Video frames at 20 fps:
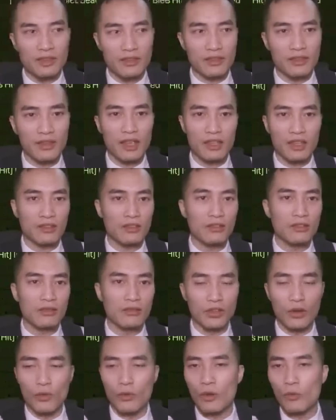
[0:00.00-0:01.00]
it, you
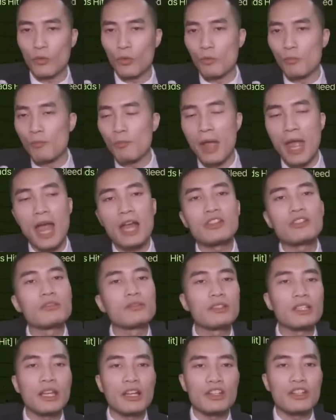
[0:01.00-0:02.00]
know, will manually
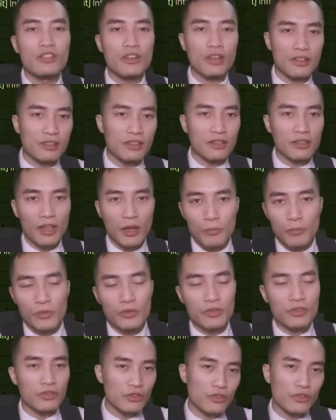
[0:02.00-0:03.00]
adjust the numbers
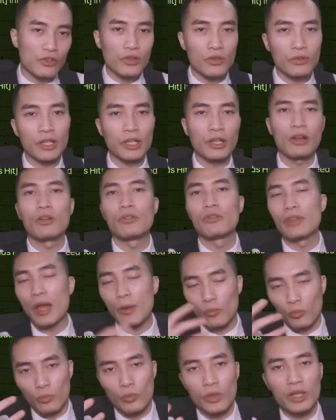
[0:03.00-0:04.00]
to show like, oh, I'm
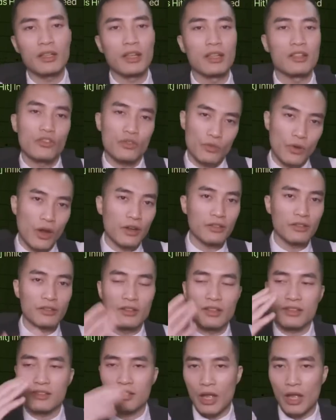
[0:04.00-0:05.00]
weak and strong to this
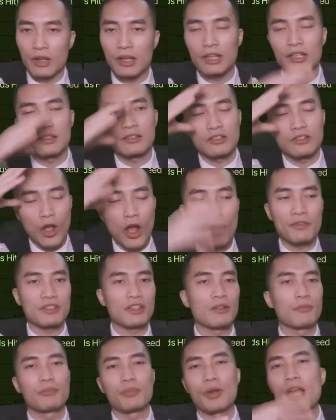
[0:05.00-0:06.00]
now, and it's
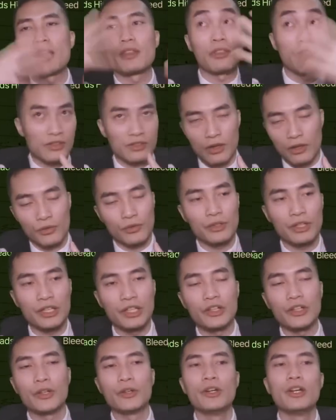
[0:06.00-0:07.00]
offset by this other
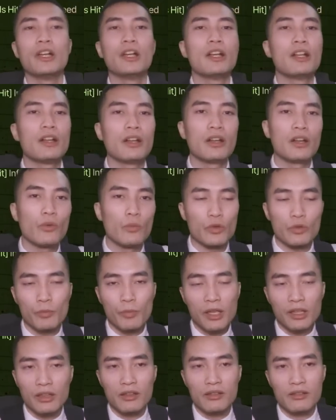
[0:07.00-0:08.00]
ego, which will
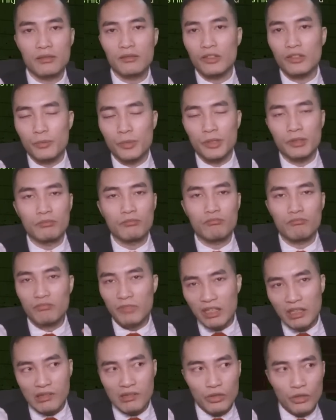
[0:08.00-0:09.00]
make things a little bit
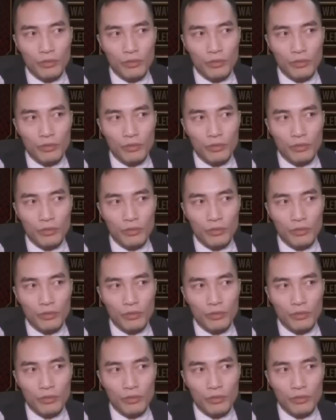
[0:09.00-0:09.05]
easier.